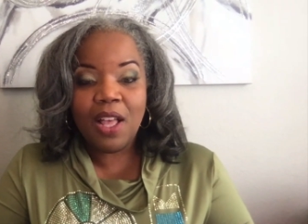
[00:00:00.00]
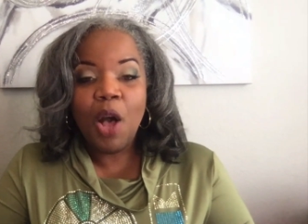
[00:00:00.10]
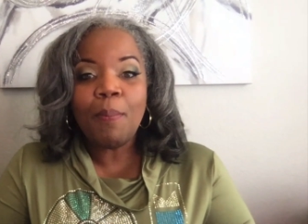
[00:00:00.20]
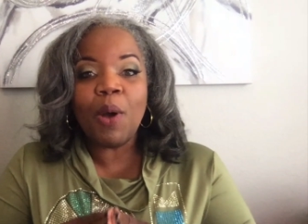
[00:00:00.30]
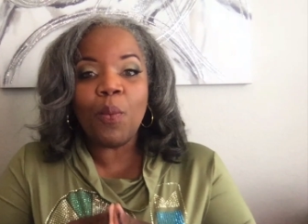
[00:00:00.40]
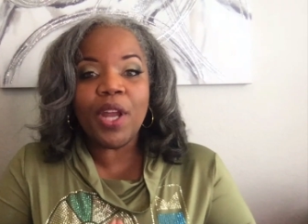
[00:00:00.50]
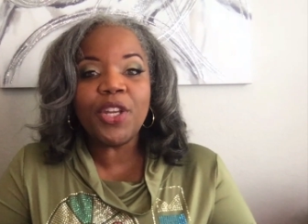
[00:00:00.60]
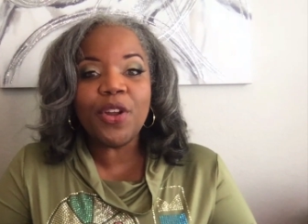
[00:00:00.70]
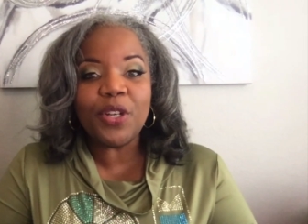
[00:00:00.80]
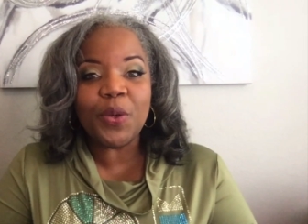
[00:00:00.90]
But when
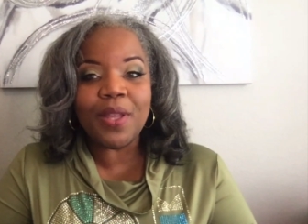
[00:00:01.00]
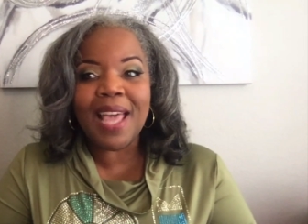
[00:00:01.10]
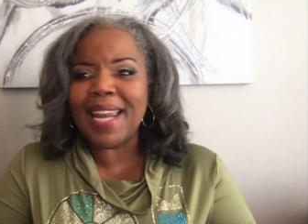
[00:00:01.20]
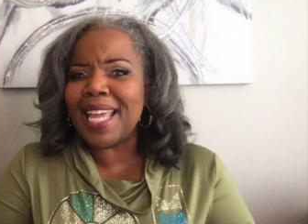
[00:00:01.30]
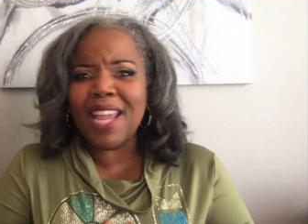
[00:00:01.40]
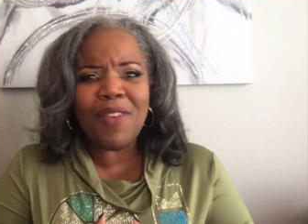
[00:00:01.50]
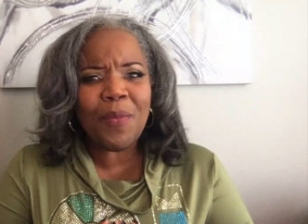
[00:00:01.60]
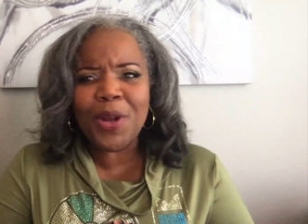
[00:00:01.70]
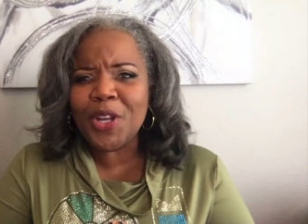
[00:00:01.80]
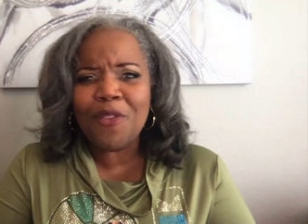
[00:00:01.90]
you're doing that, even
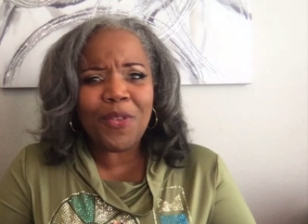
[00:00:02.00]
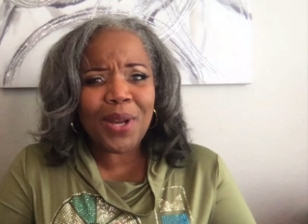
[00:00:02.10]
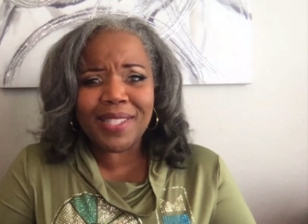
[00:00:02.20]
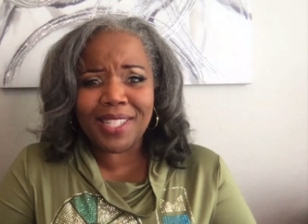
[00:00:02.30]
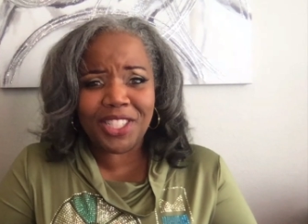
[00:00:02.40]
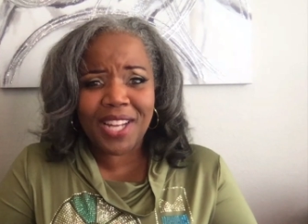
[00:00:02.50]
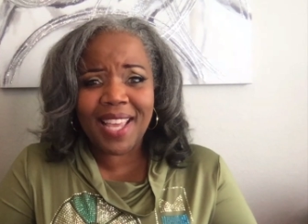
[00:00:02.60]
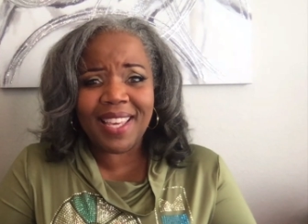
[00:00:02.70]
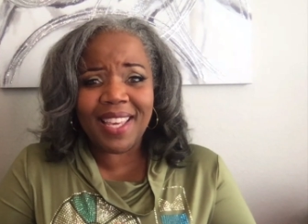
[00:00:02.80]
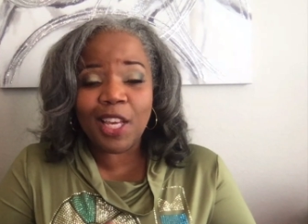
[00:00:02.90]
when your voice is
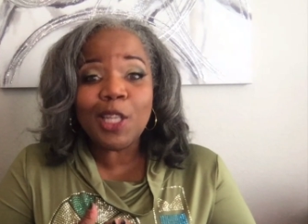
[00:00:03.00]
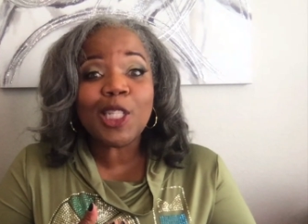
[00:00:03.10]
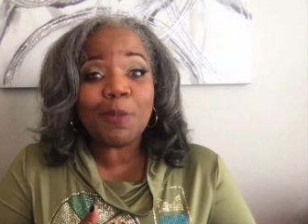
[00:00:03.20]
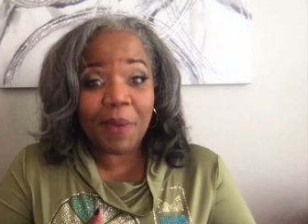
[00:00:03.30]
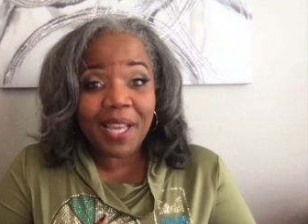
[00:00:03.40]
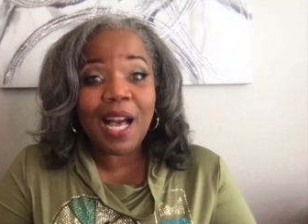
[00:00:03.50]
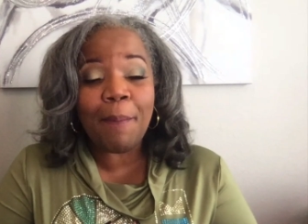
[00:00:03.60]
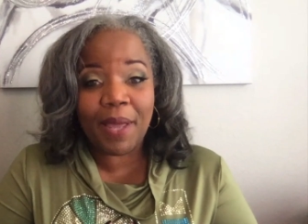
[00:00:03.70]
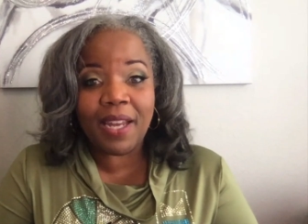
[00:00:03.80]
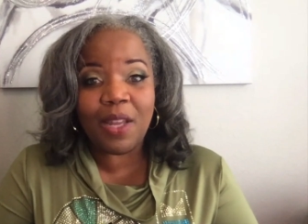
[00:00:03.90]
shaking, speak up
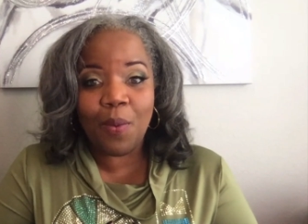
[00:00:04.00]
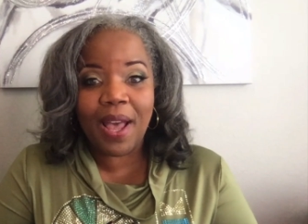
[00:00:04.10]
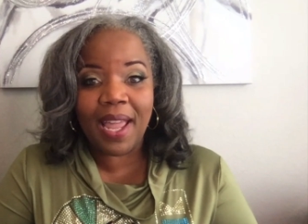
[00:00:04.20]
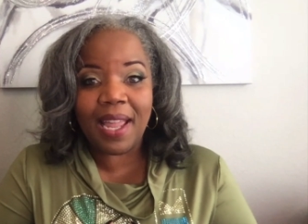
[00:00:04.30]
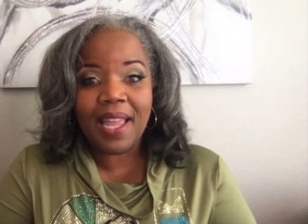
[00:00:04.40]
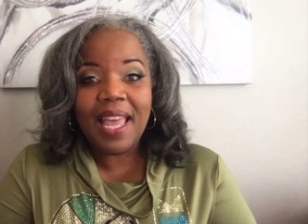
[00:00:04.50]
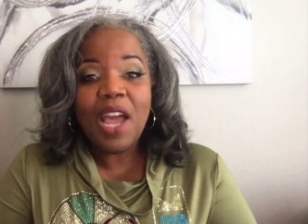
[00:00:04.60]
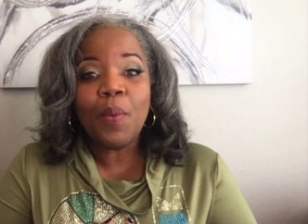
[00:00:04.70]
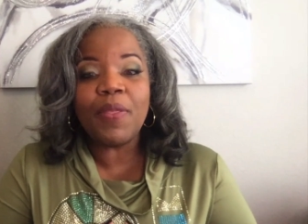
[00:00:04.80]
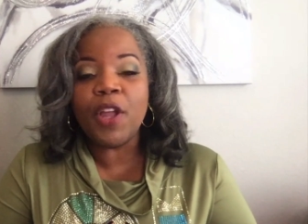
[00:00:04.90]
anyway.
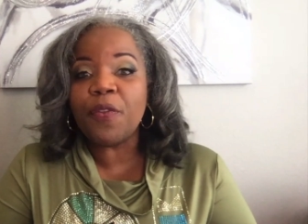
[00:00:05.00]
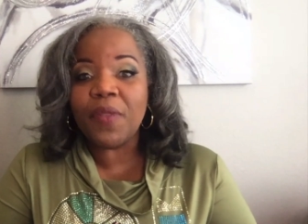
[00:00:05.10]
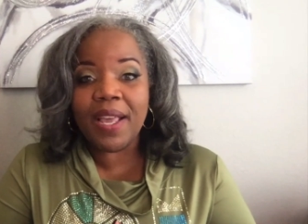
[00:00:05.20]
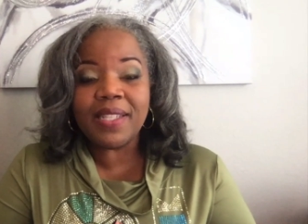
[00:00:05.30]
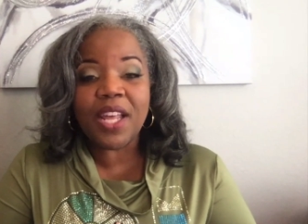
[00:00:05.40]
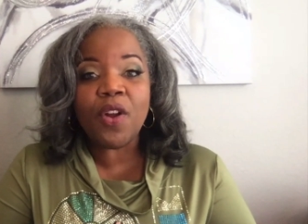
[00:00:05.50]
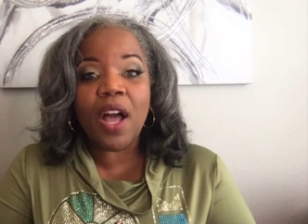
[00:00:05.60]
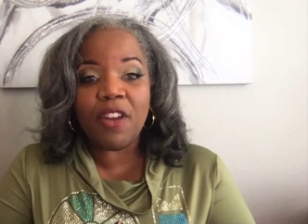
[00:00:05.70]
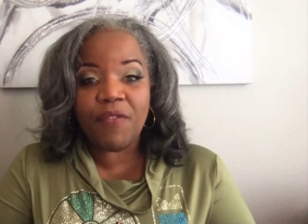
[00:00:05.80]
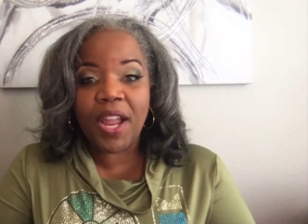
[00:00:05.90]
When there are things that are
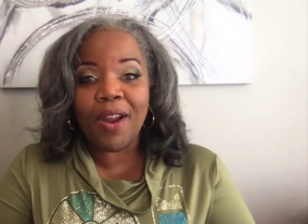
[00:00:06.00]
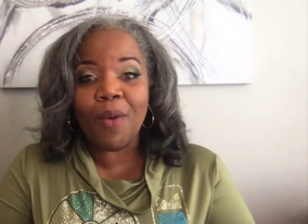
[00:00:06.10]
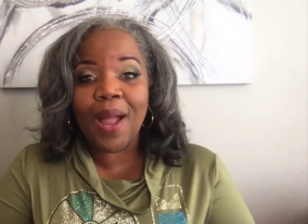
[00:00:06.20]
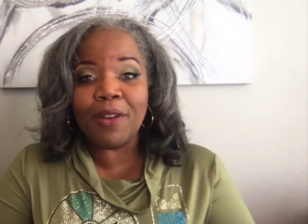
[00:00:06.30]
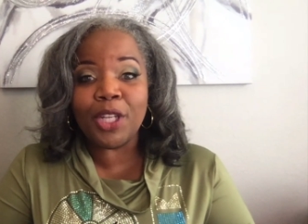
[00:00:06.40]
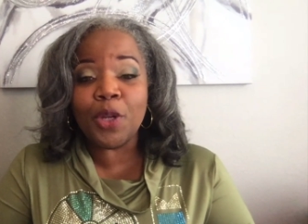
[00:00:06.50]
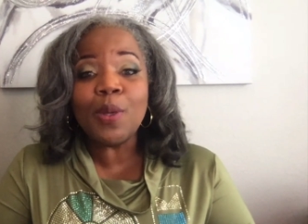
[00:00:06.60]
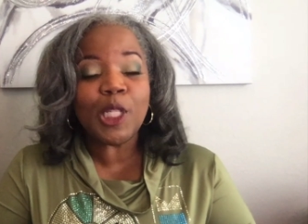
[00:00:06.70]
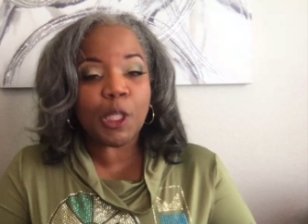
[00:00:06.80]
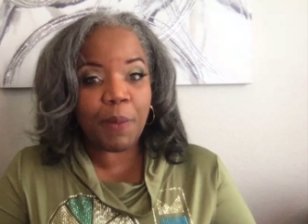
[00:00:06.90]
unfair around you,
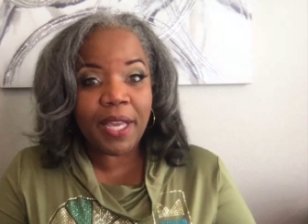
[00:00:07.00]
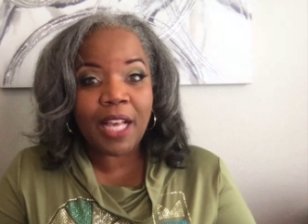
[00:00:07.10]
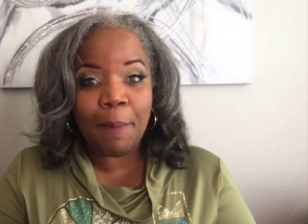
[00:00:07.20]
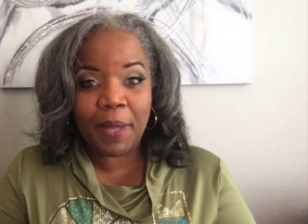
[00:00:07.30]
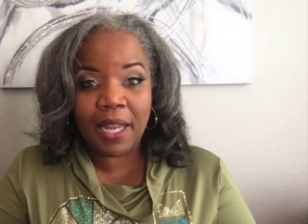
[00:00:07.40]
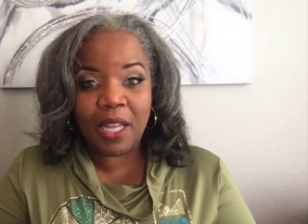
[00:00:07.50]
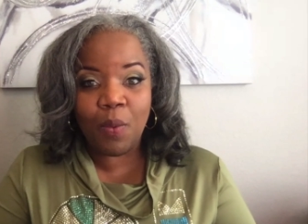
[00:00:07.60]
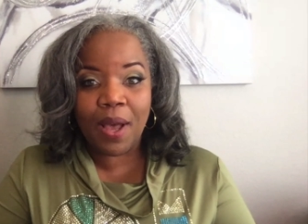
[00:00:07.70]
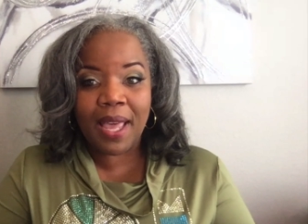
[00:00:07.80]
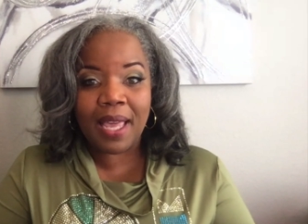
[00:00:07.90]
speak up
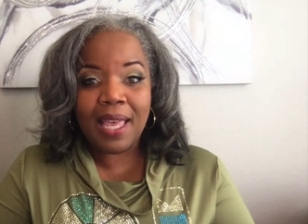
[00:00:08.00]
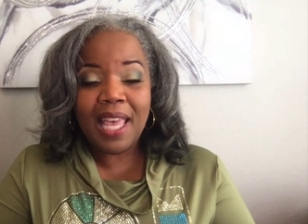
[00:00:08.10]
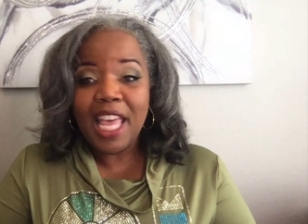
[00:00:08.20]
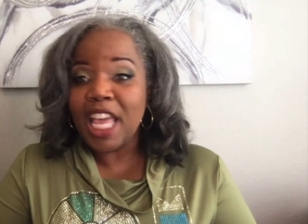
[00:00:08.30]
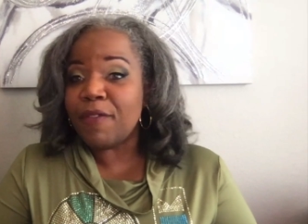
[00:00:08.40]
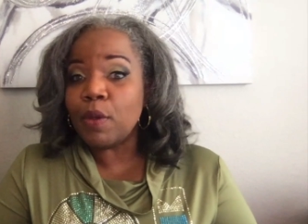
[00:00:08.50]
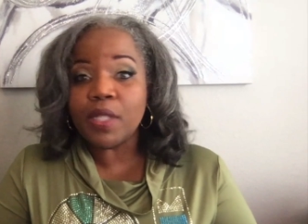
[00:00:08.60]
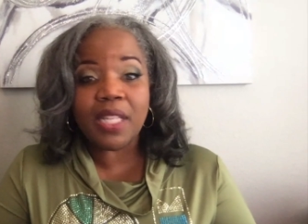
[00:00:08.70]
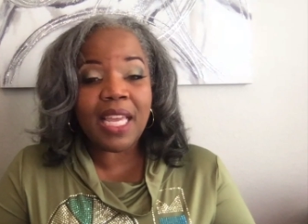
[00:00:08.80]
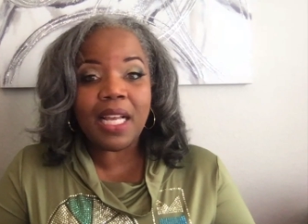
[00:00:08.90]
anyway. If you
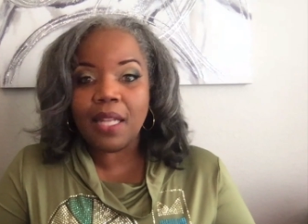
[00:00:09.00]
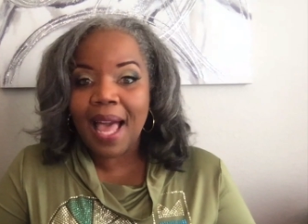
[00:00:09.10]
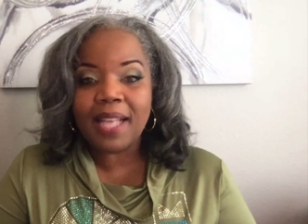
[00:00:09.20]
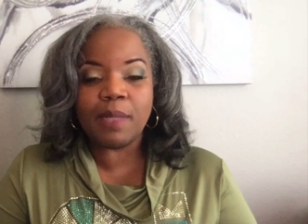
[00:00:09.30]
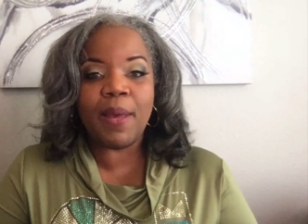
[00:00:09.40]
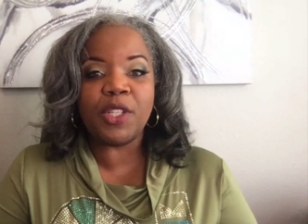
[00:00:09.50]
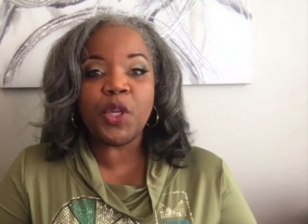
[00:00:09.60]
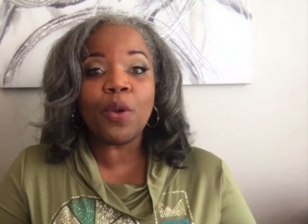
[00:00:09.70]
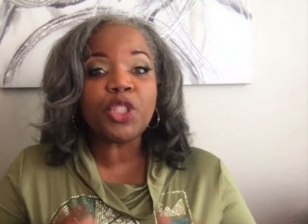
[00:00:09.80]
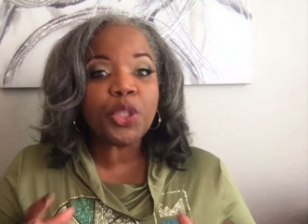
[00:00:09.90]
see classmates who
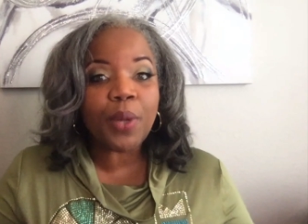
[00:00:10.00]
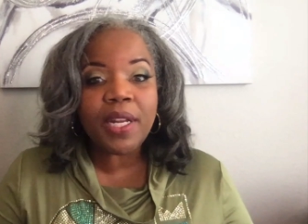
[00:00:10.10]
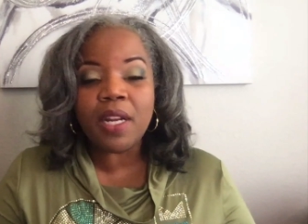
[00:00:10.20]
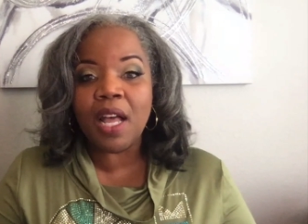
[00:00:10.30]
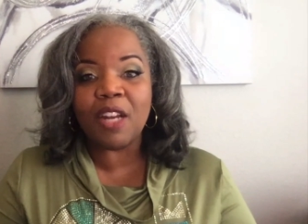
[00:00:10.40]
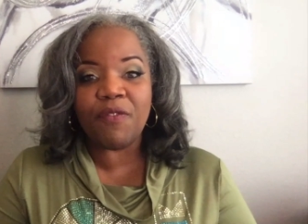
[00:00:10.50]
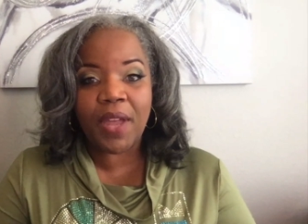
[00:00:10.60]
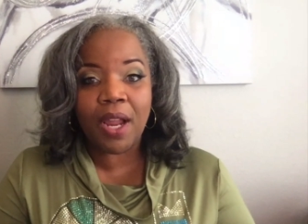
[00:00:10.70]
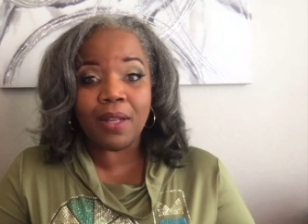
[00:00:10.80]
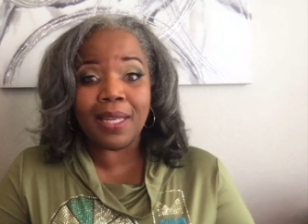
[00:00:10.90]
are treated
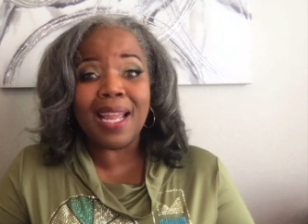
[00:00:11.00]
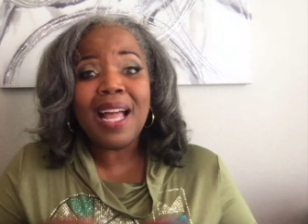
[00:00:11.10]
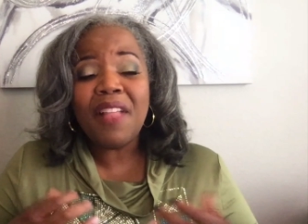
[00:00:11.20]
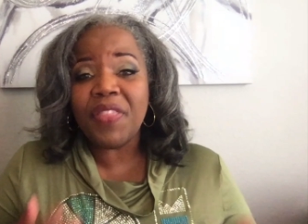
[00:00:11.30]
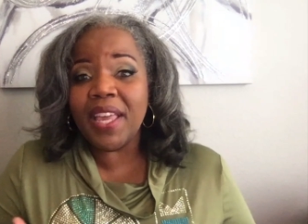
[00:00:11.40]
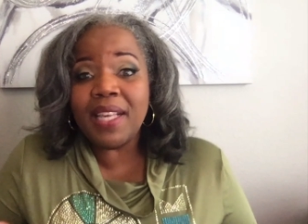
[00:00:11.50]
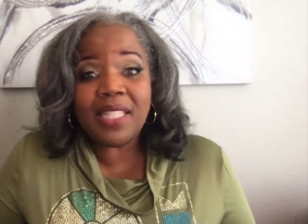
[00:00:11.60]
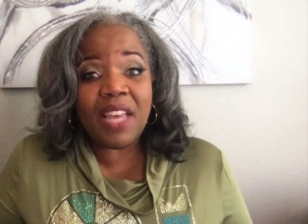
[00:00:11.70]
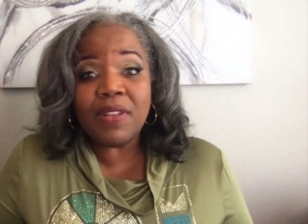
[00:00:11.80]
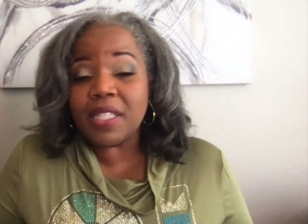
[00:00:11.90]
unfairly, things
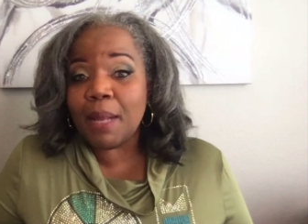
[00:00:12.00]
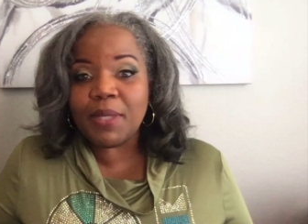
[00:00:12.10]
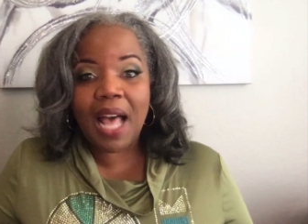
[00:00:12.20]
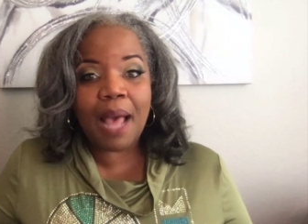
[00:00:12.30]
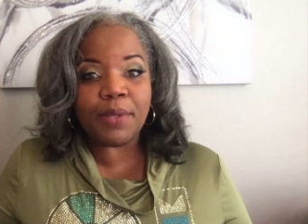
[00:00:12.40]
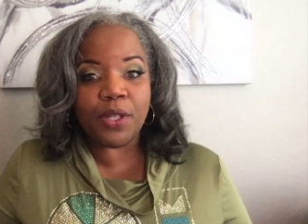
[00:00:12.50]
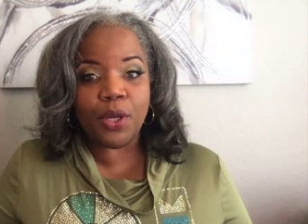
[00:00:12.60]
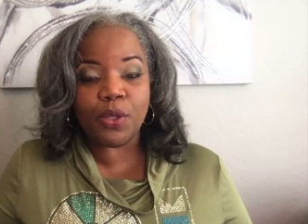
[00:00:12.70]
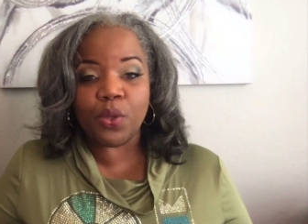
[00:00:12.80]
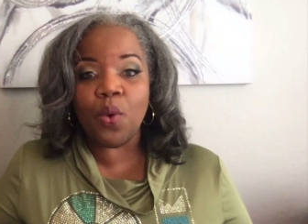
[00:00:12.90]
even sometimes in
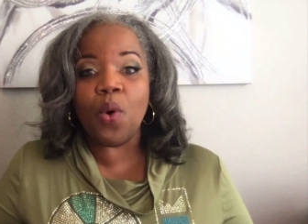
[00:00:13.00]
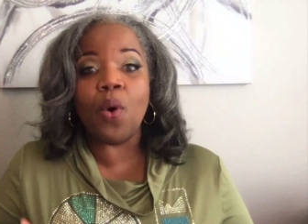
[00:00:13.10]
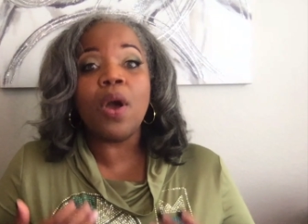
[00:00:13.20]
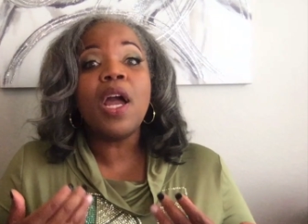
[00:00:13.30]
your school,